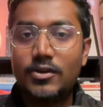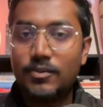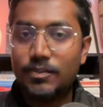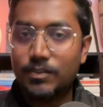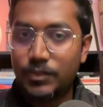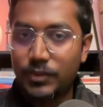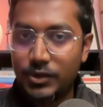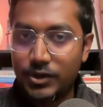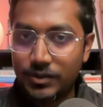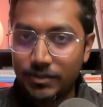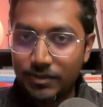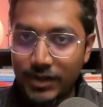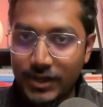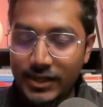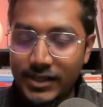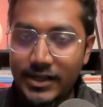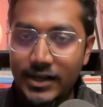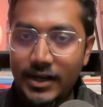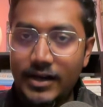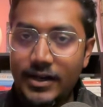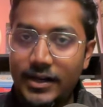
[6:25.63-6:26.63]
Put
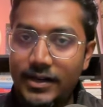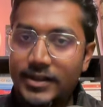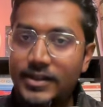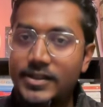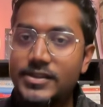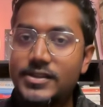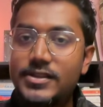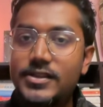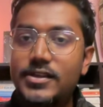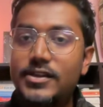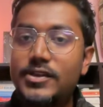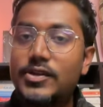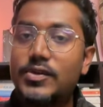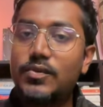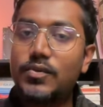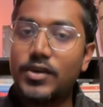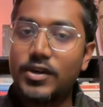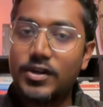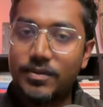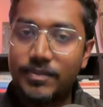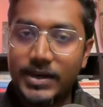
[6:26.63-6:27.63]
money and energy into
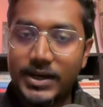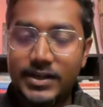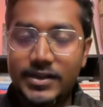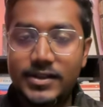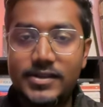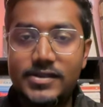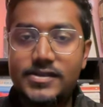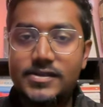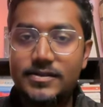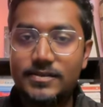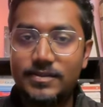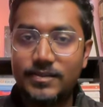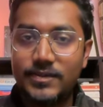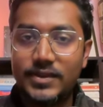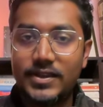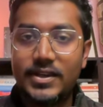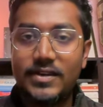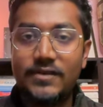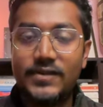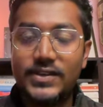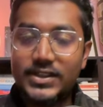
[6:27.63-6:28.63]
what matters.
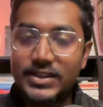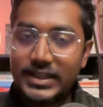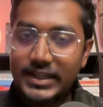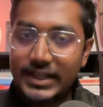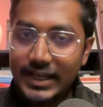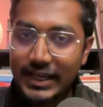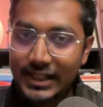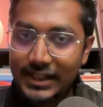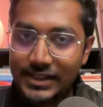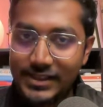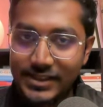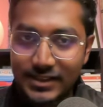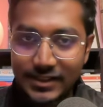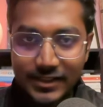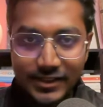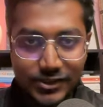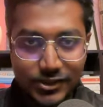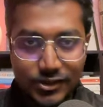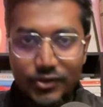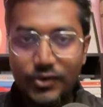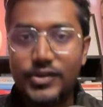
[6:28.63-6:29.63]
Everything else
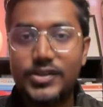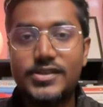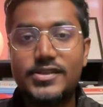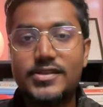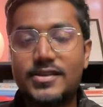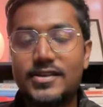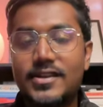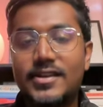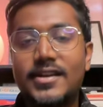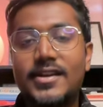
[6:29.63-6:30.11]
is noise.